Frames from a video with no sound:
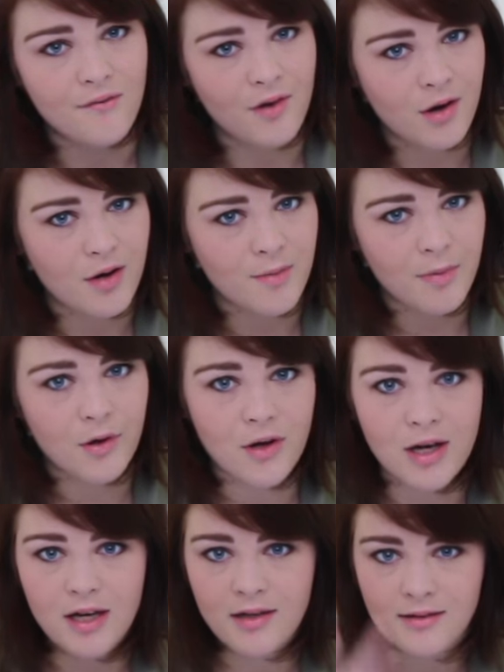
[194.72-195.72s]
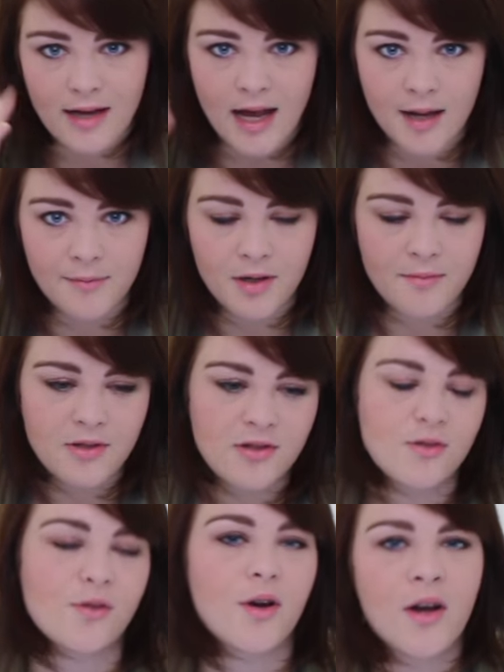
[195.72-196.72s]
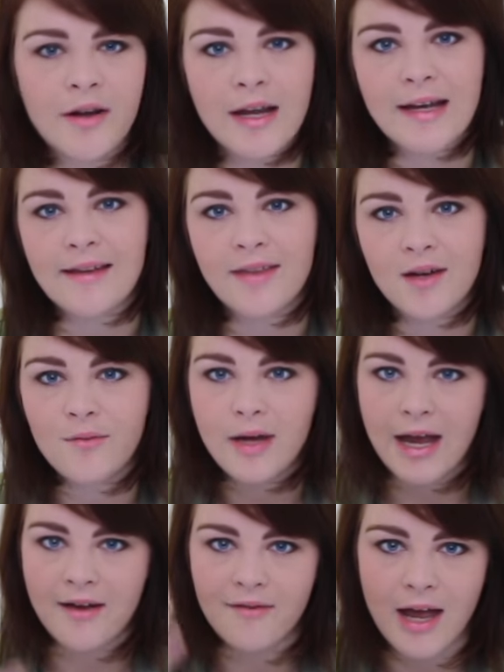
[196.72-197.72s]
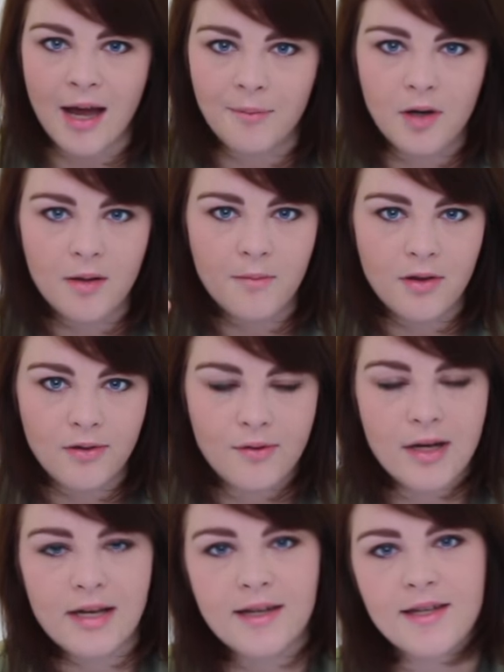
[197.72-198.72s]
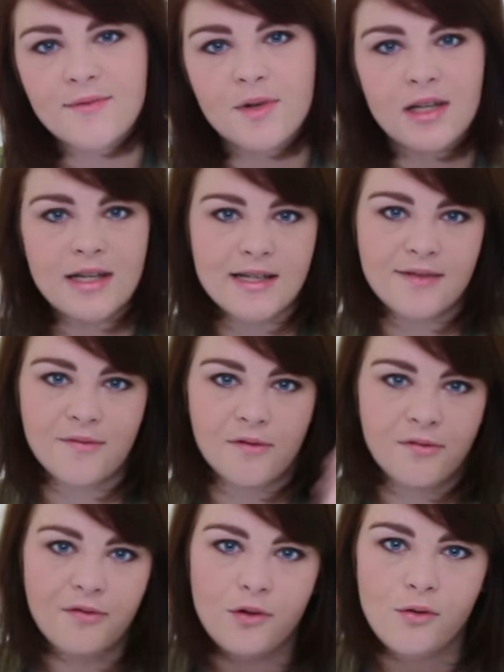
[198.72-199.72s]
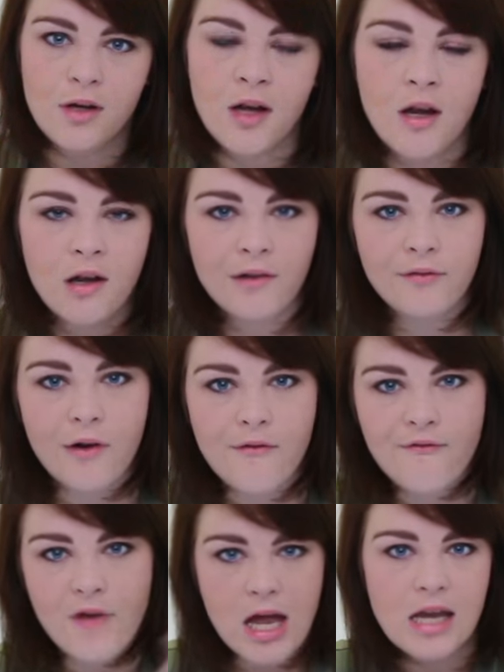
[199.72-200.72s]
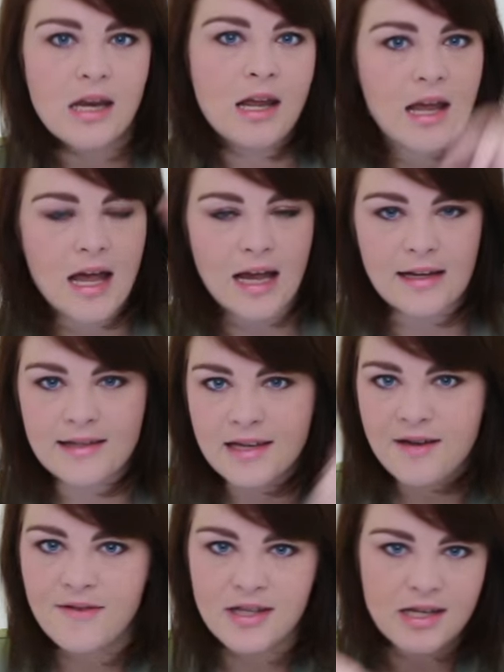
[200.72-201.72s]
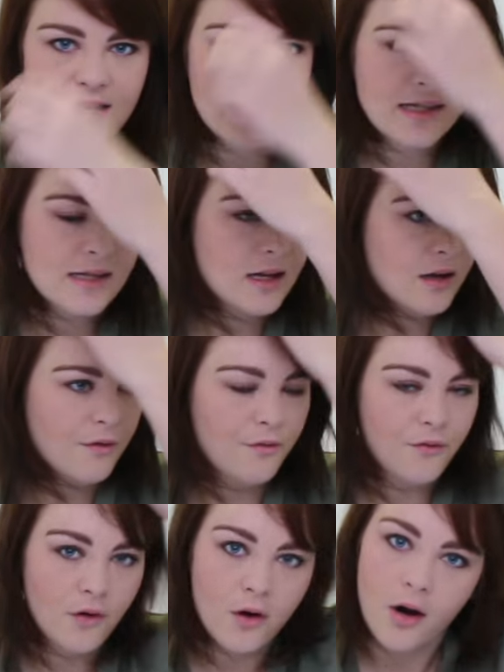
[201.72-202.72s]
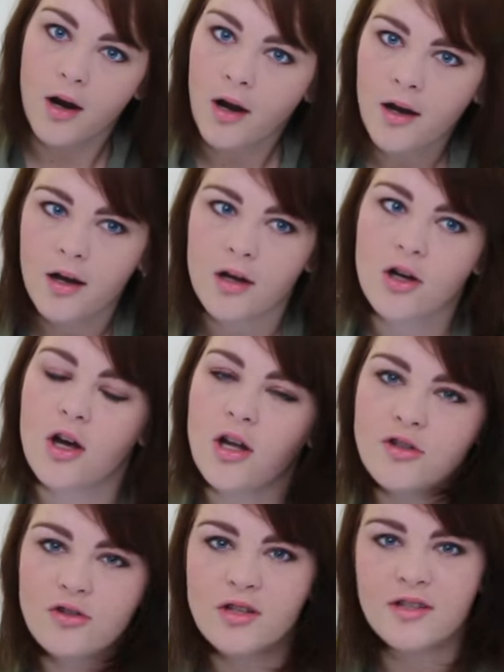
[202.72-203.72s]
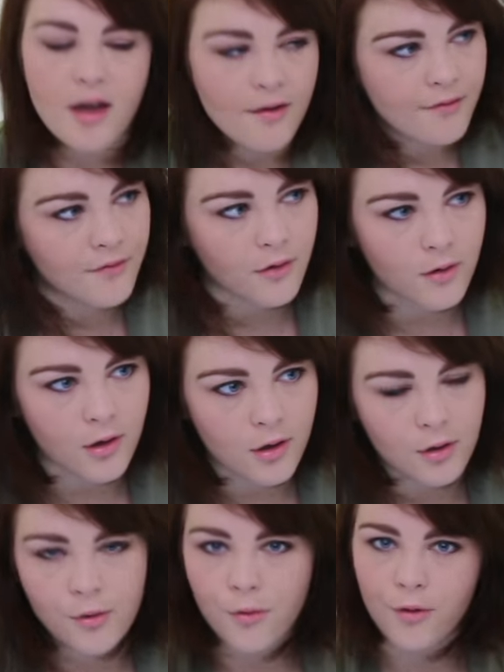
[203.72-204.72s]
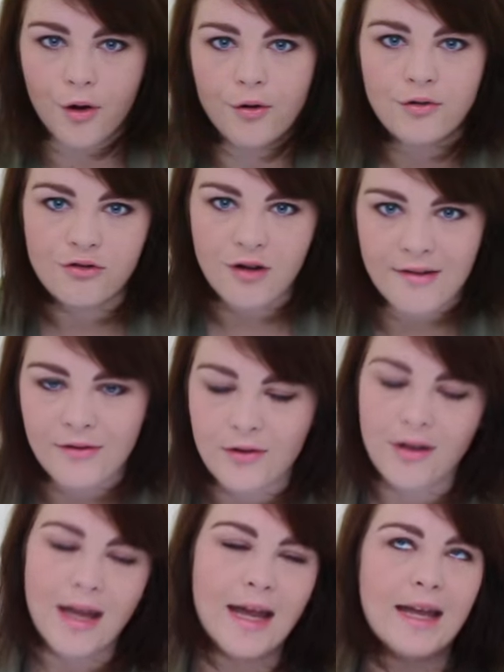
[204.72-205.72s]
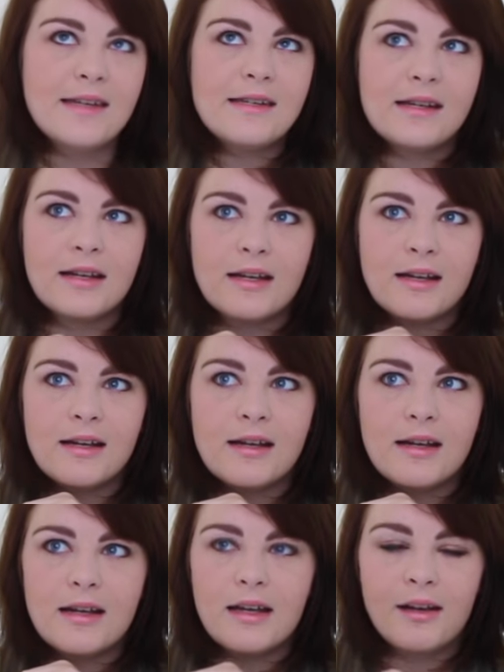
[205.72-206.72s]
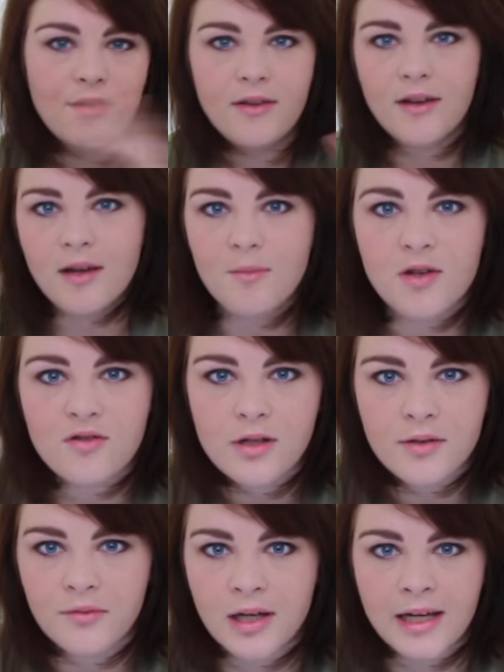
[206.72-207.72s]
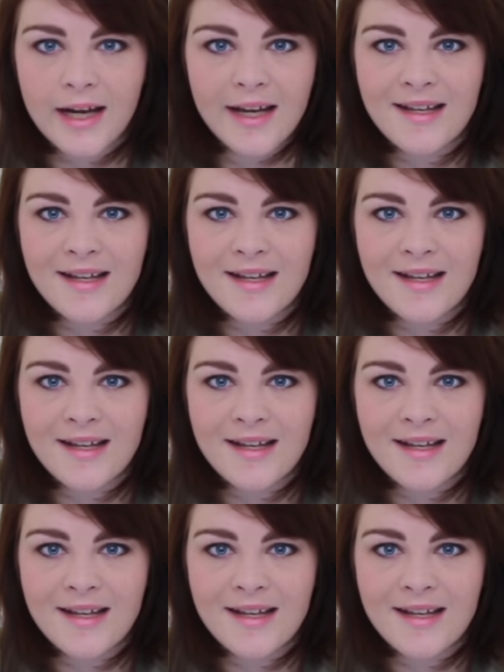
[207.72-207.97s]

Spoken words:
Very important, app number 2. Okay, then we have app number 3. This one is for food, for fun, activities, for cultural stuff, for New York travel, and everything in between, really.